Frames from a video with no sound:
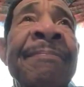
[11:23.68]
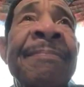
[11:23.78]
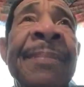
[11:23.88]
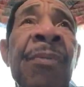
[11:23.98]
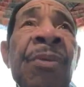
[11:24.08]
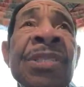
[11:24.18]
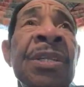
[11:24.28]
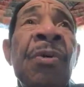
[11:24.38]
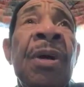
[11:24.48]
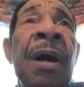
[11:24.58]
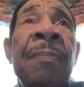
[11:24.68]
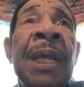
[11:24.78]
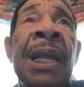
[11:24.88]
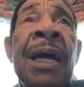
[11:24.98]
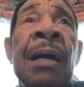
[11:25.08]
there wasn't no
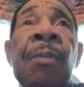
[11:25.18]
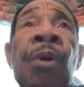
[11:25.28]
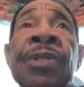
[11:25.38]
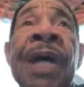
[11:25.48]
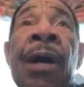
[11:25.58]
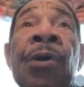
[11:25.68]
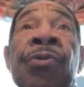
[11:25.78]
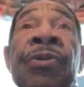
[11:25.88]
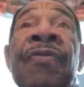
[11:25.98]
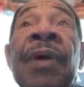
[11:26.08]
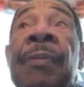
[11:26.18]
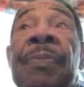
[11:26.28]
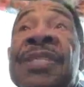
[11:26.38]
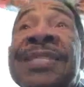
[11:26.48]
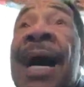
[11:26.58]
company like a Motown who
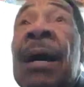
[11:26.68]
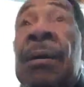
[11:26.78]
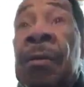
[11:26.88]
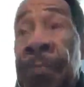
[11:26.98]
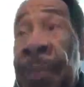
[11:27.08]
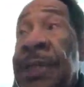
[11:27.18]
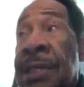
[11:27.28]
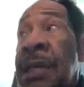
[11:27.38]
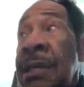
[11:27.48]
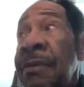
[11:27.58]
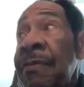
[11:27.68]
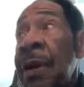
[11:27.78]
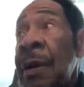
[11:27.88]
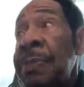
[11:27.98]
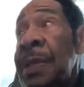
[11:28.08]
developed a sound and basically
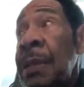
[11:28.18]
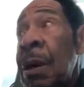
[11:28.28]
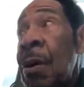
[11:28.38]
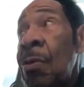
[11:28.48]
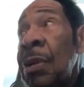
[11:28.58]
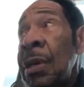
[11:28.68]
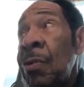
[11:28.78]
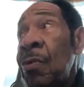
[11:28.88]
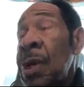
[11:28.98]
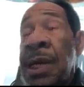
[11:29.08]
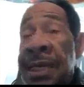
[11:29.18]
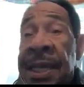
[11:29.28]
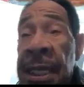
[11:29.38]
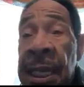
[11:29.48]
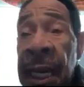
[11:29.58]
developed it. Only one that
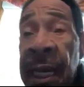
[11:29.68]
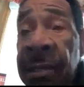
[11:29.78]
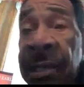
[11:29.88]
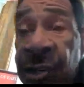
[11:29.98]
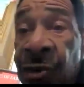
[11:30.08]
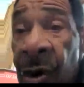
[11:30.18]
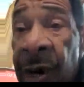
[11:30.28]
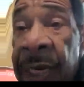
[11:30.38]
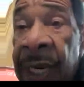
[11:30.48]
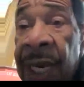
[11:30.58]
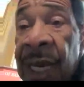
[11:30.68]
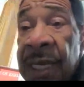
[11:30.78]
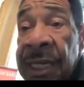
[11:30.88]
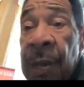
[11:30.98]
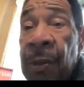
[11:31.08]
did that in Detroit.
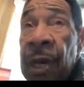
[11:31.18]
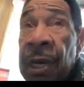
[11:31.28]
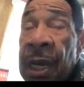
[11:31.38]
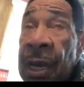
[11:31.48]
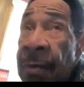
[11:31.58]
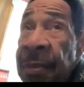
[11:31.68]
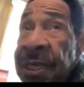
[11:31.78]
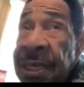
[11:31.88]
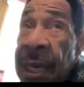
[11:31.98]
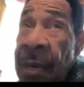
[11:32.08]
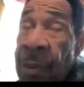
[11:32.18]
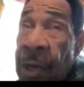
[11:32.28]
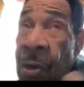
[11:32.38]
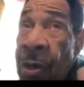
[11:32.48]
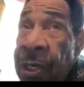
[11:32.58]
There were other companies that had
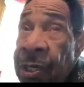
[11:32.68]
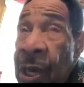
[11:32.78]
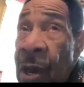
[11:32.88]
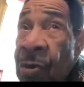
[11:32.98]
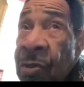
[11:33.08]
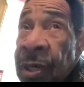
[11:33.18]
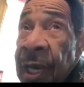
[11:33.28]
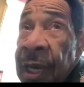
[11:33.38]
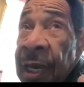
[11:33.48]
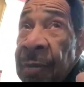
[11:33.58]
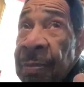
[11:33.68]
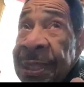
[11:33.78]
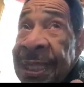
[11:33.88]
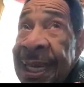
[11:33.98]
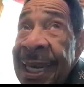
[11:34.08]
recorded songs,
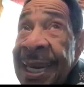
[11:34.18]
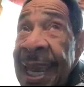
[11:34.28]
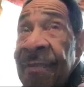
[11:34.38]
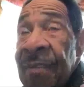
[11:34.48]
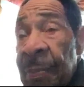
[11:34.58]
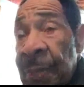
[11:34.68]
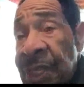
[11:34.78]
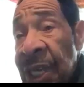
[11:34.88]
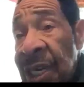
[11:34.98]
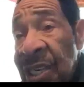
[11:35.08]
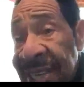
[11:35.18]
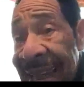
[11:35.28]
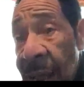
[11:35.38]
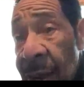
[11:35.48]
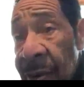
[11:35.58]
but they didn't have that particular
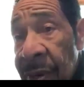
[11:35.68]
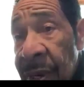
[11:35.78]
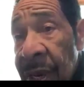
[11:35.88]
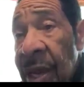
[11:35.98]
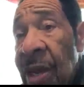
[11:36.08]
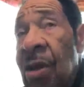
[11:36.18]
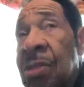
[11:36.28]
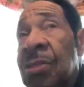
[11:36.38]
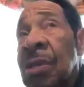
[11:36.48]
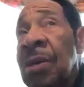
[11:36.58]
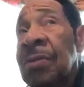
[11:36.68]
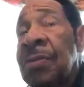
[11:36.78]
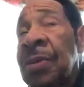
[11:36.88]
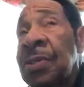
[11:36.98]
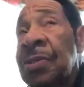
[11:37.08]
sound, because
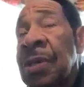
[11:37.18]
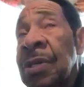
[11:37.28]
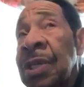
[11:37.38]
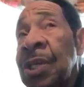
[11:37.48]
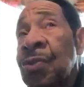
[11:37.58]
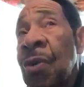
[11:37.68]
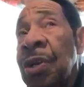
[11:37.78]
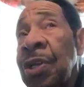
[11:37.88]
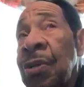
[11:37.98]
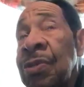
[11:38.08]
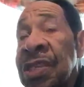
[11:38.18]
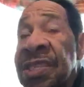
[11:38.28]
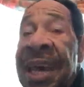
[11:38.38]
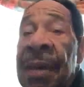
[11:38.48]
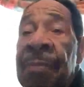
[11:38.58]
Detroit used the
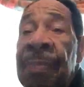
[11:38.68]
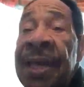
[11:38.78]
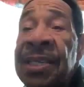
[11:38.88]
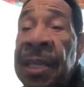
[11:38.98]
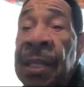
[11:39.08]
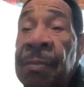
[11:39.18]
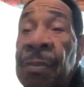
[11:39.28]
same basic